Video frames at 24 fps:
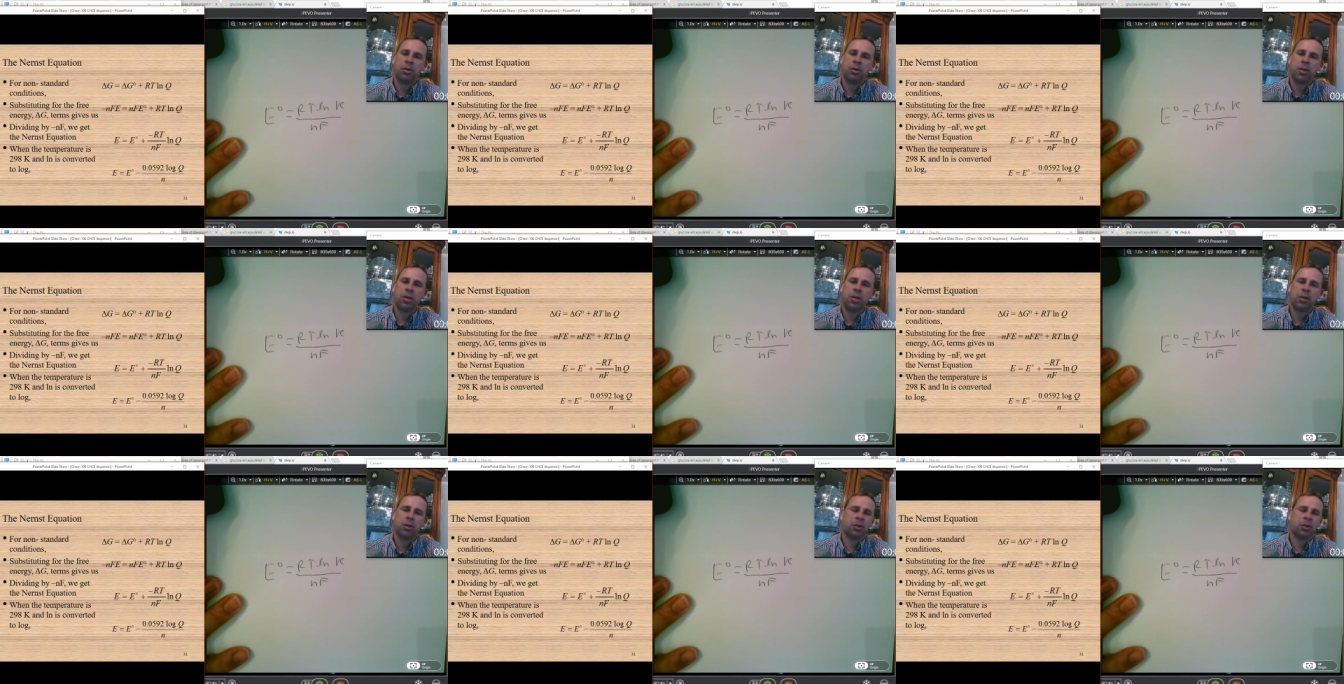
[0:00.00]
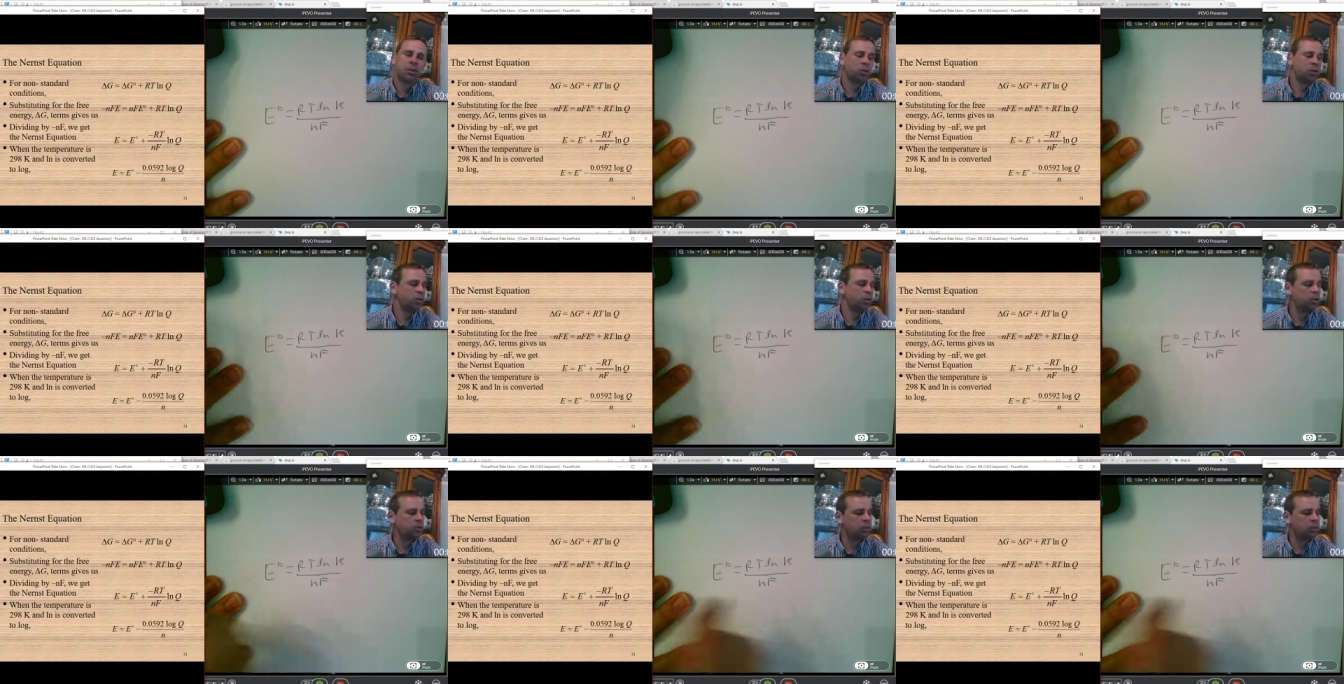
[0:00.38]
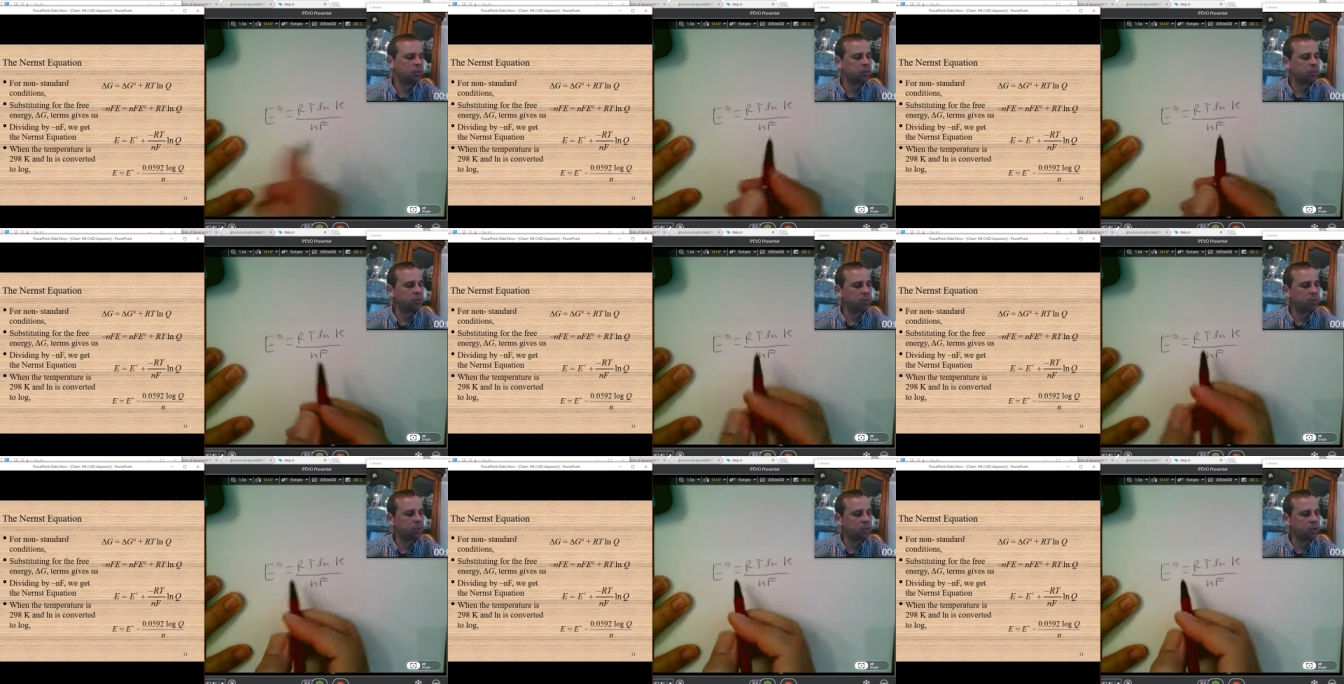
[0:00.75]
let's look at this a
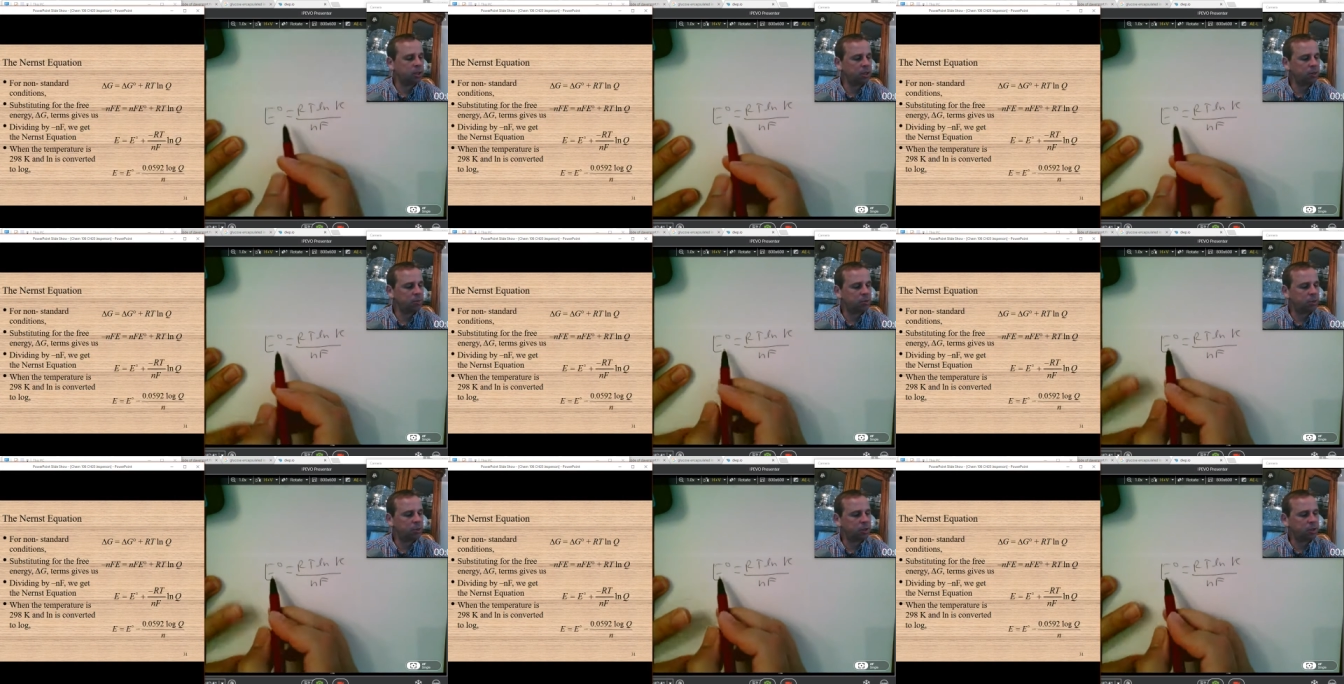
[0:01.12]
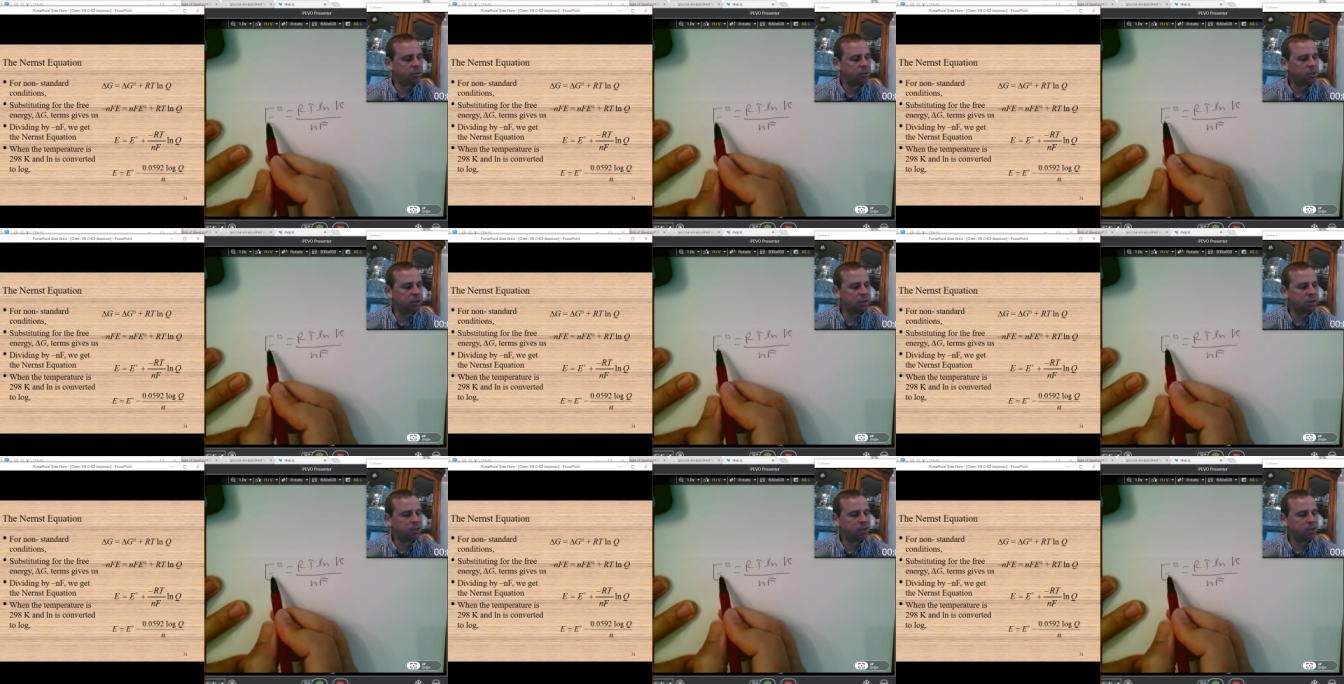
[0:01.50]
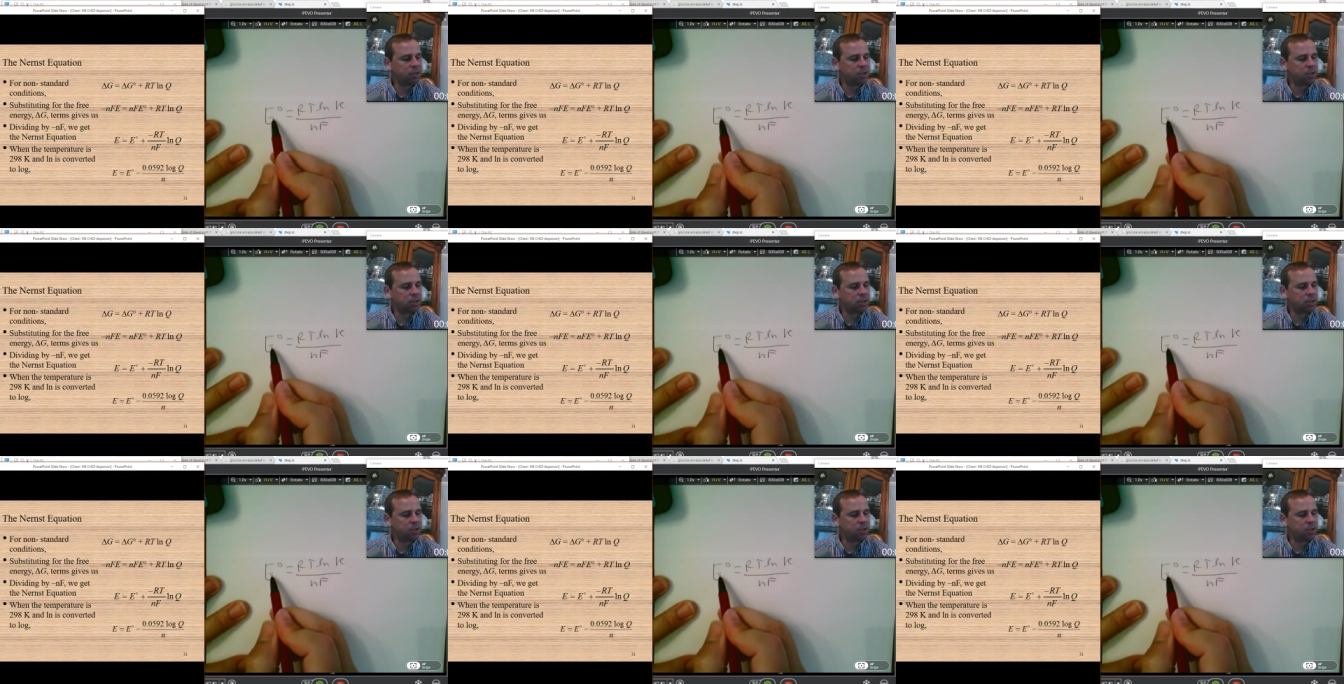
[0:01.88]
little bit deeper here. We just